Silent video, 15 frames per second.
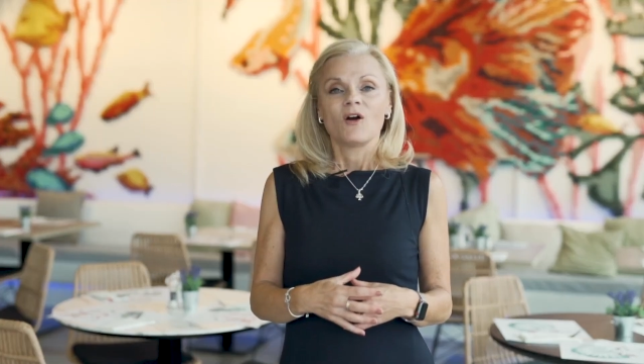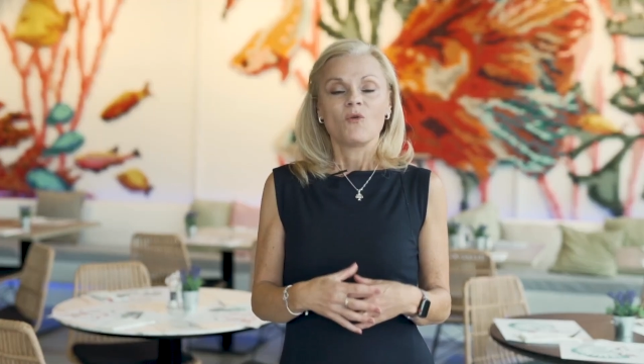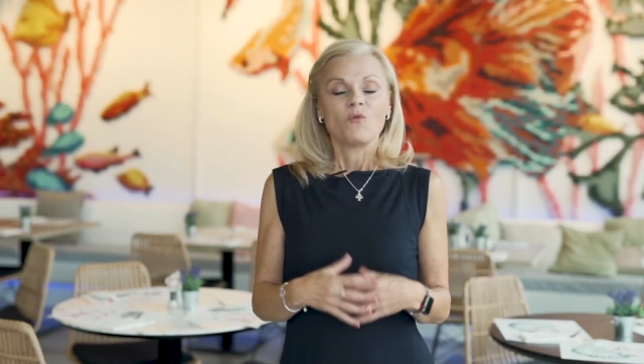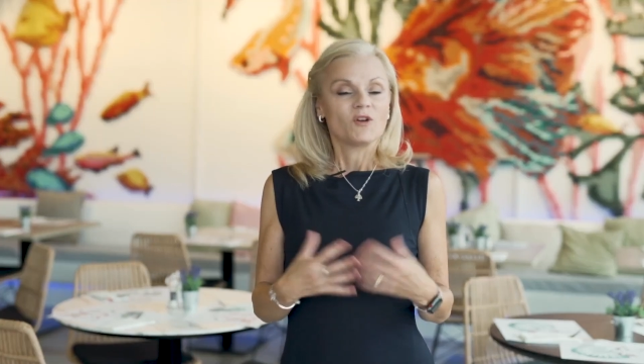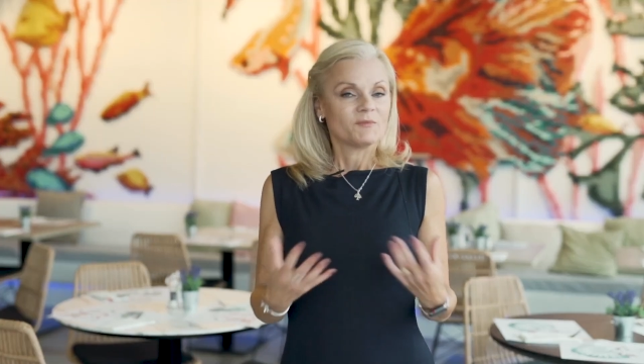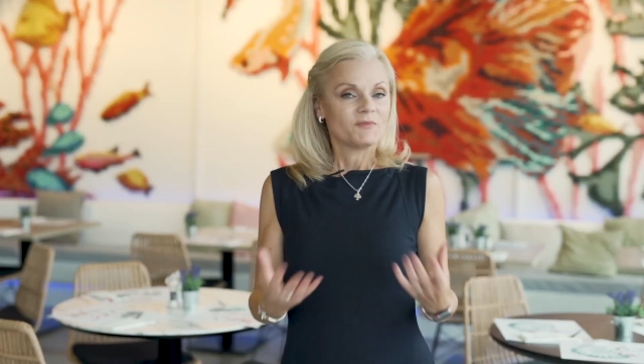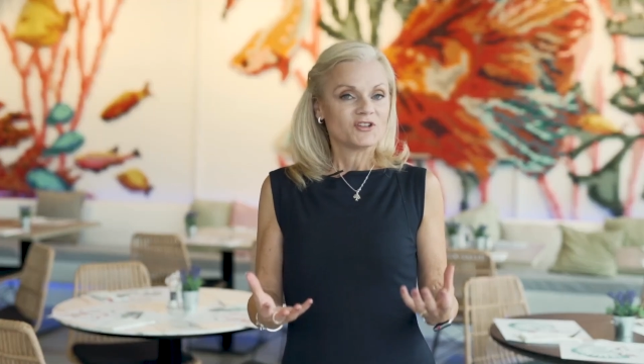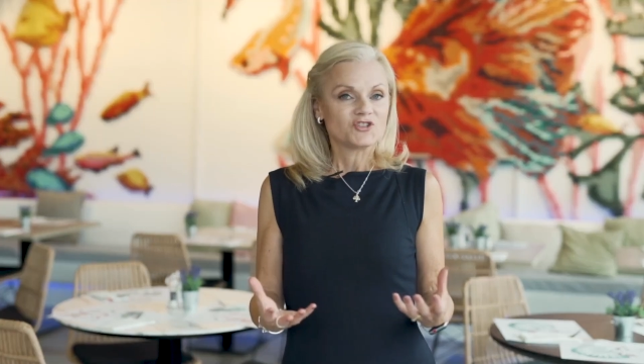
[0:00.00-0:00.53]

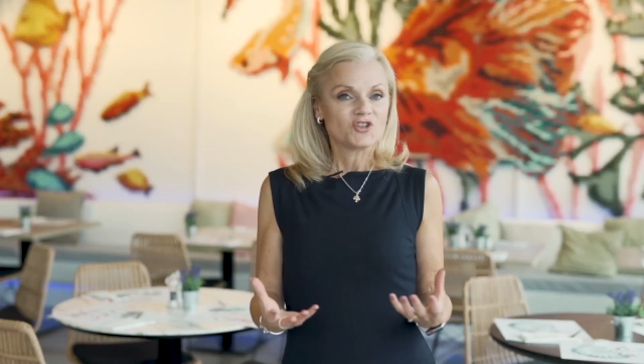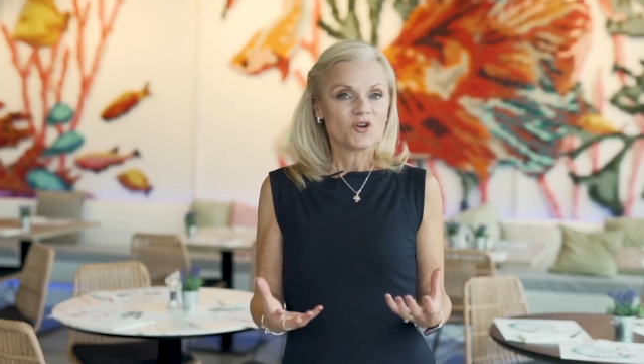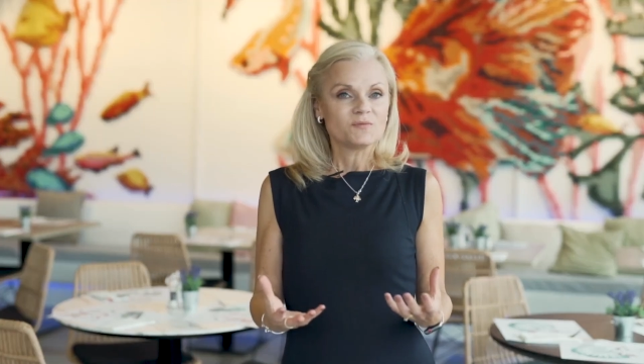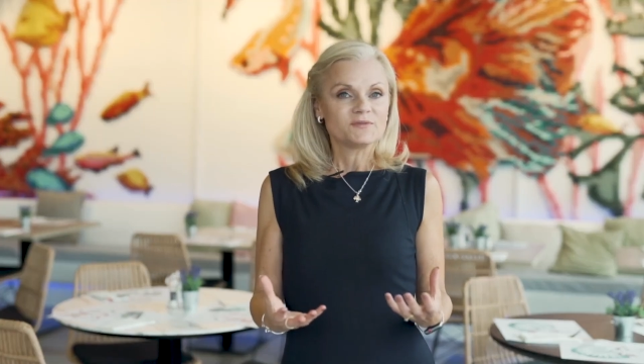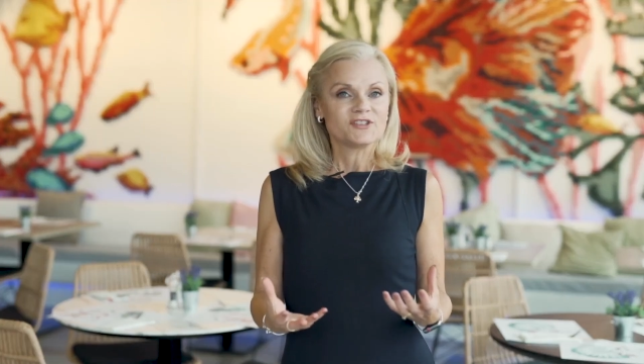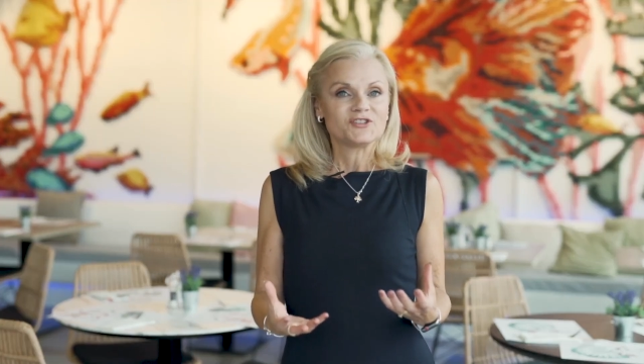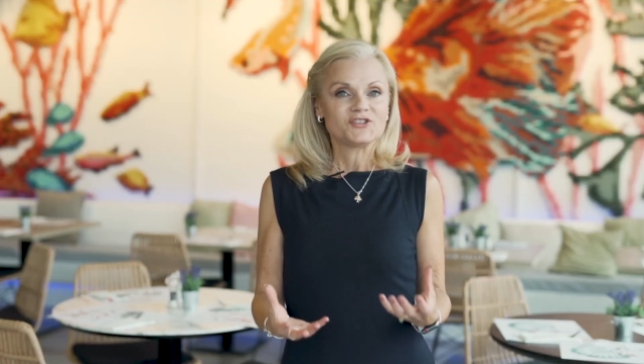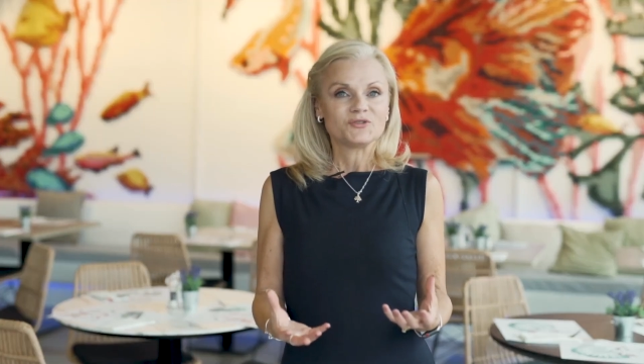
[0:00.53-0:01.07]
One of my
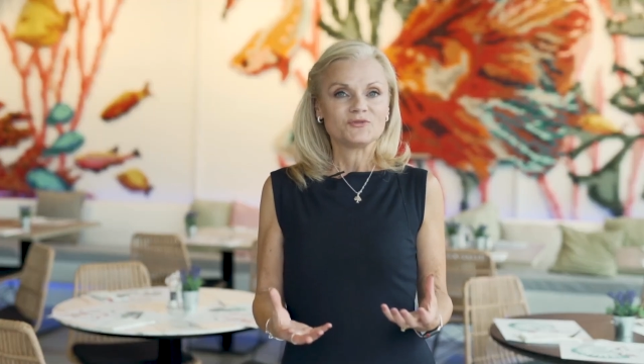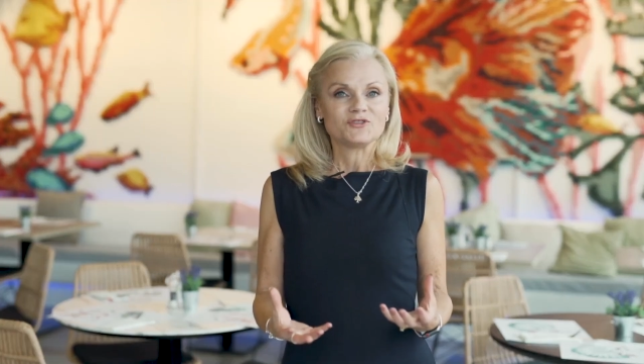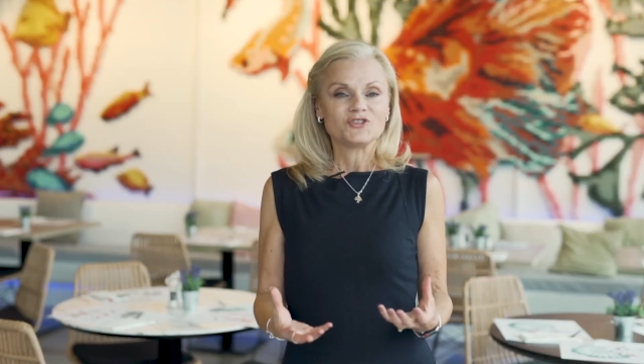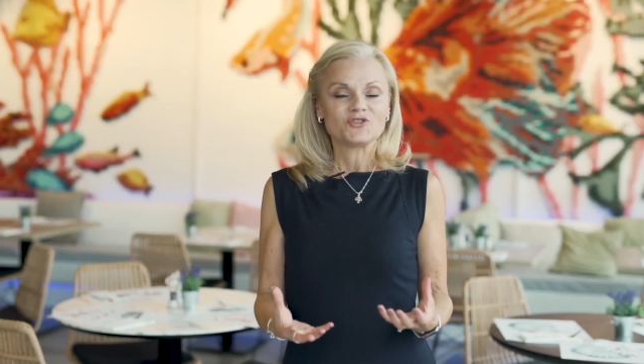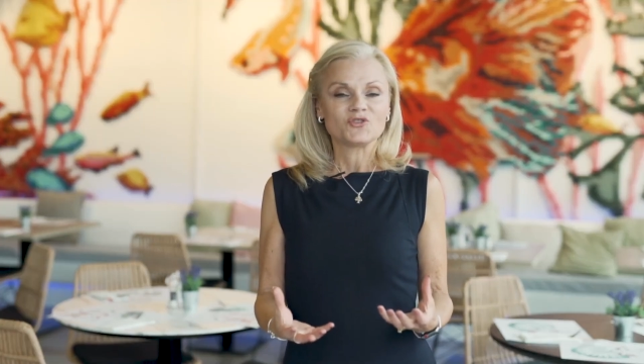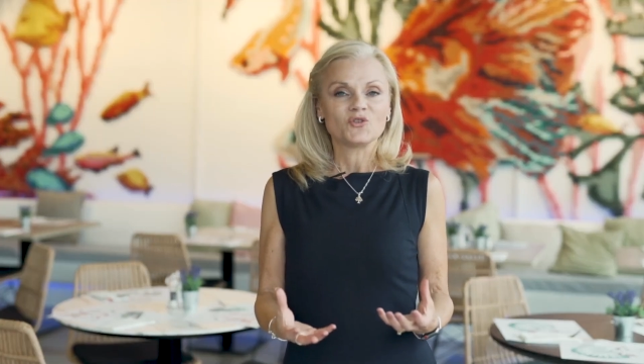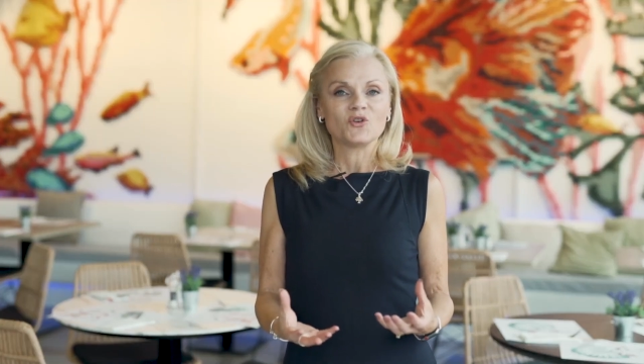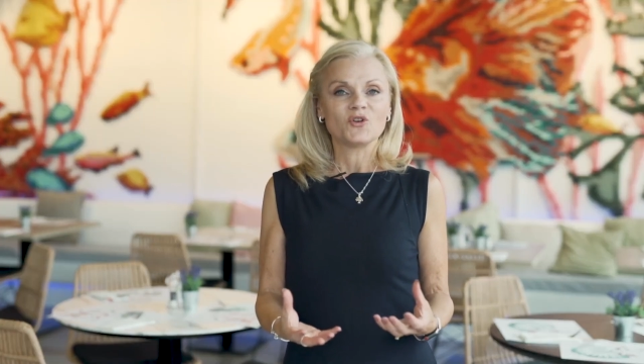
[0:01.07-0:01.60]
jobs is to
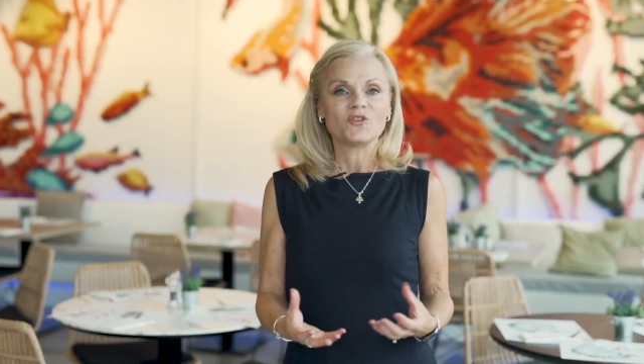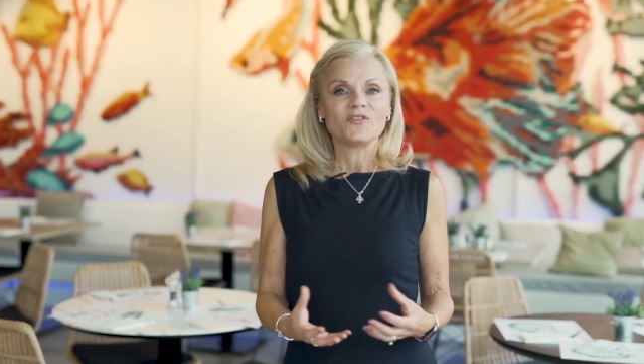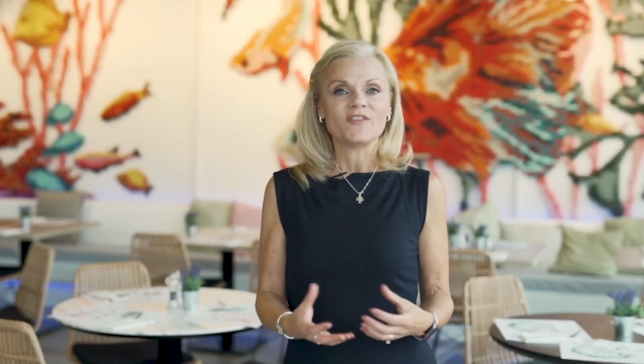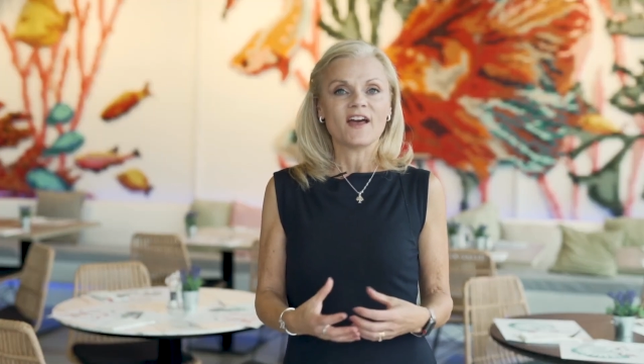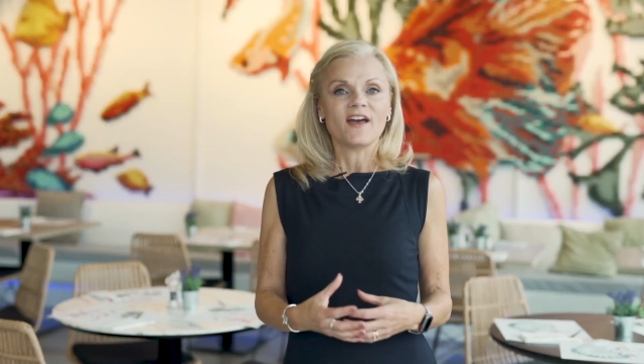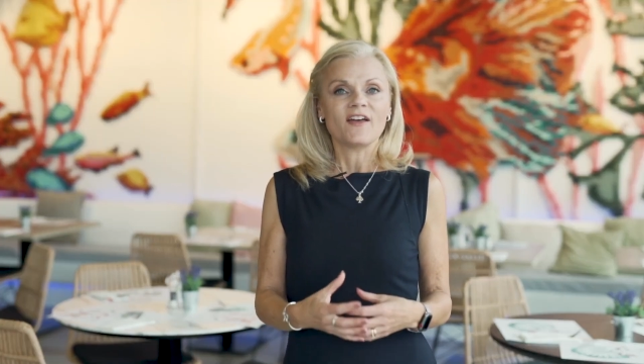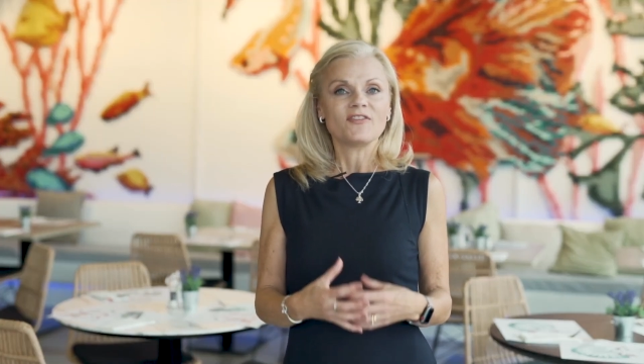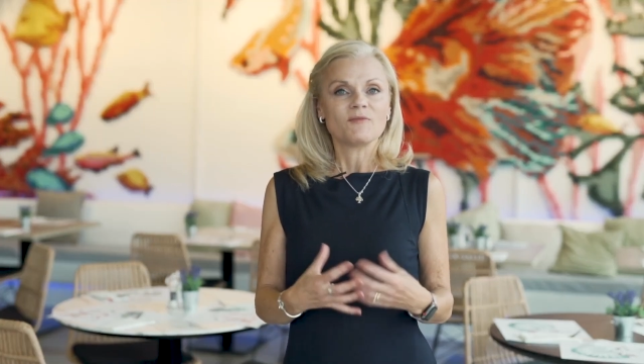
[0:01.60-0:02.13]
ensure
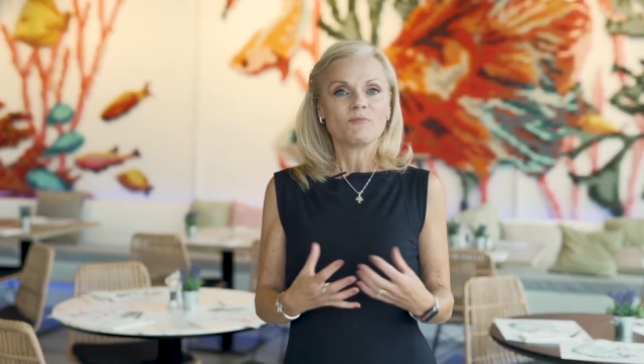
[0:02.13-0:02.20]
that